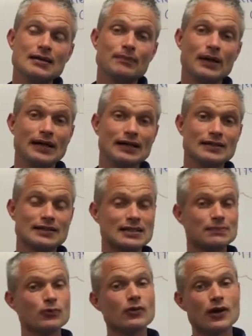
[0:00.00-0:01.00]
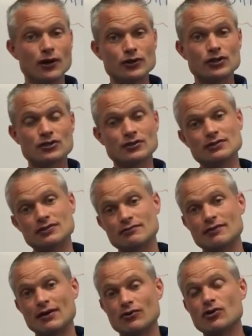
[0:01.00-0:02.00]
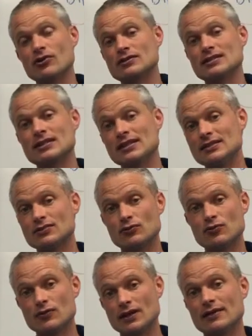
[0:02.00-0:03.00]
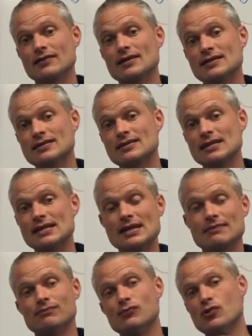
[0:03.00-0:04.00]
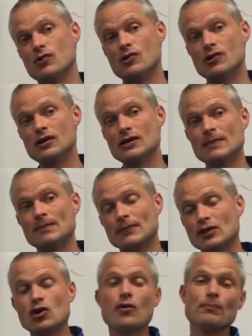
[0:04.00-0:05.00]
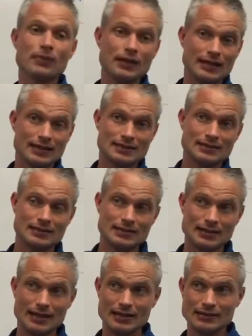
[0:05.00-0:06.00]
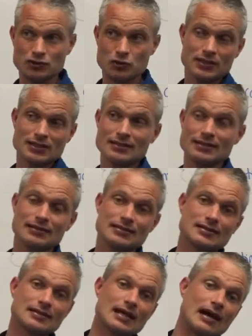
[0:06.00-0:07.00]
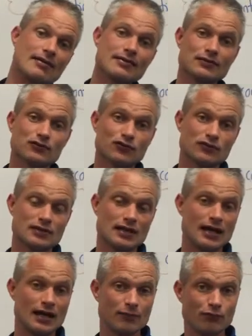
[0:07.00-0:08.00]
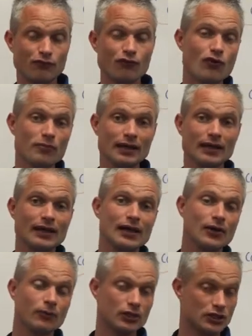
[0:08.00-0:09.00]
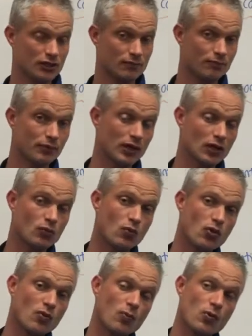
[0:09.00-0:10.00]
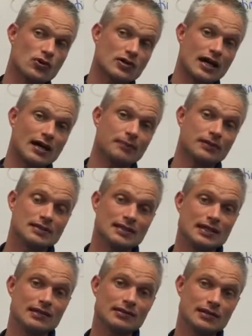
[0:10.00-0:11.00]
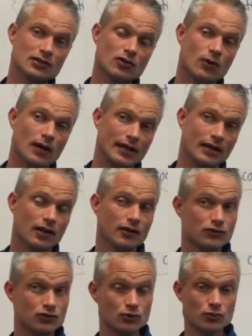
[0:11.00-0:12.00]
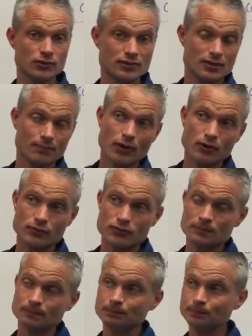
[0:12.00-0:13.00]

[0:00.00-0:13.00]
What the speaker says: But in smaller oceans around continental areas, you get more complex and twisted currents forming, which can bring warm water up into areas quite close towards the poles.